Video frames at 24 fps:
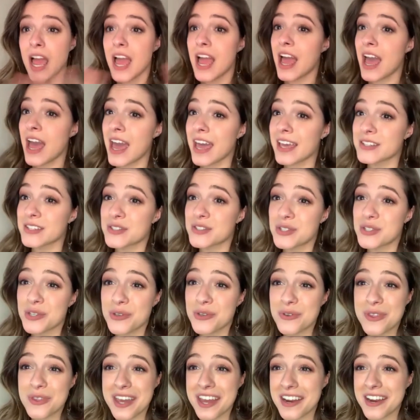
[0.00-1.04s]
Eh? Hey, see
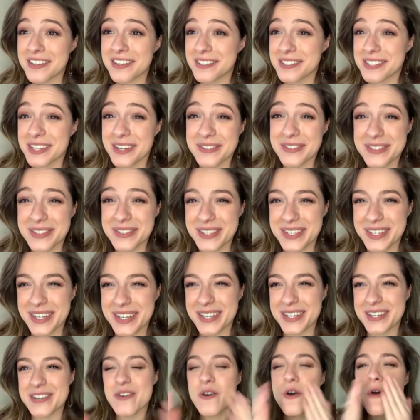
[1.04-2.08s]
you there. Sounds
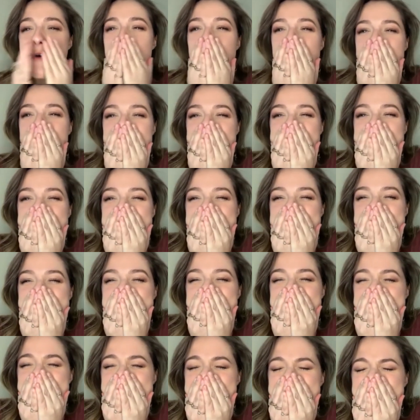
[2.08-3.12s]

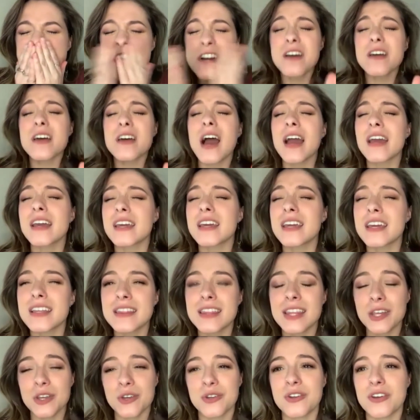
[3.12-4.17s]
good. I can't
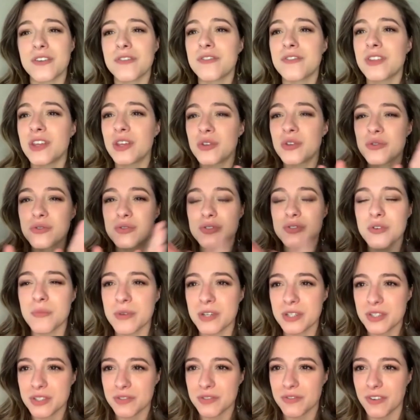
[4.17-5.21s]
thank you enough. Thank you so
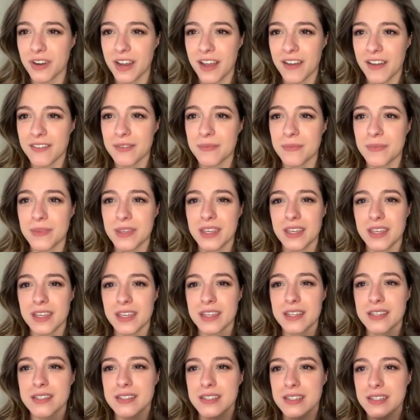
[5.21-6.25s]
much for having me.
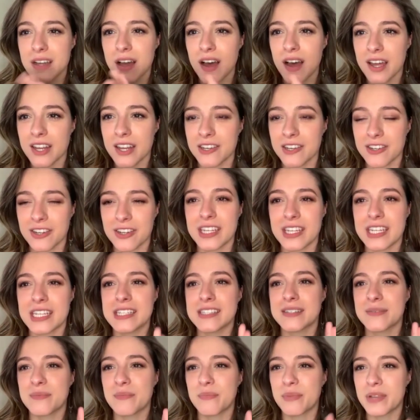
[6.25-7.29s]
It is an honor. It
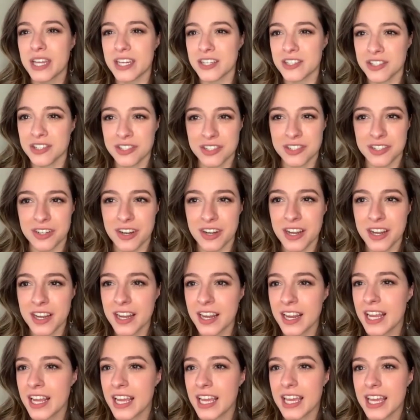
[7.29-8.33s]
is a pleasure.
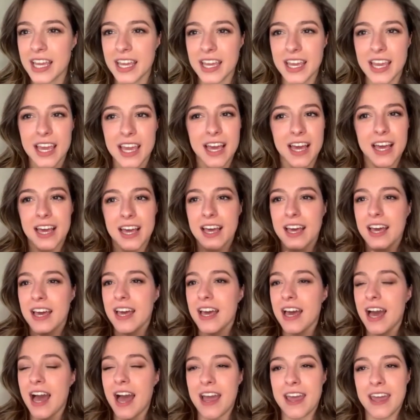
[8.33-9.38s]
Yes.
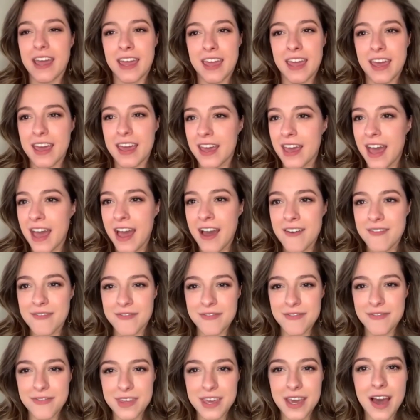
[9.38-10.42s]
I have
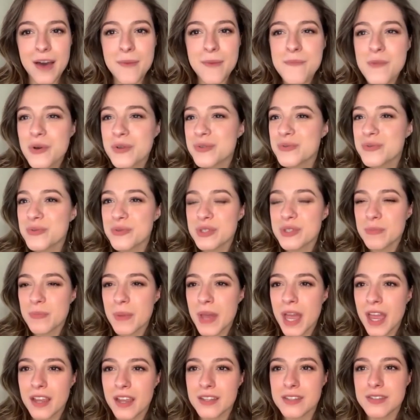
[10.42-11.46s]
the utmost
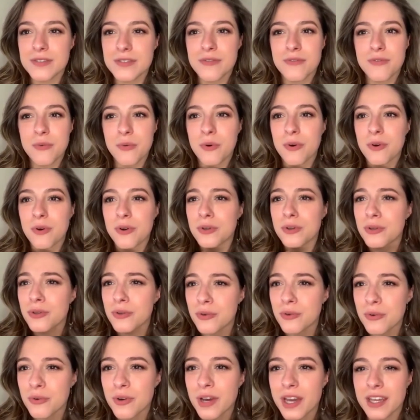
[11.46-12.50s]
respect for
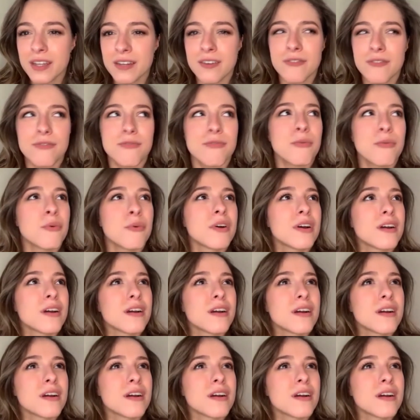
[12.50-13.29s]
you and for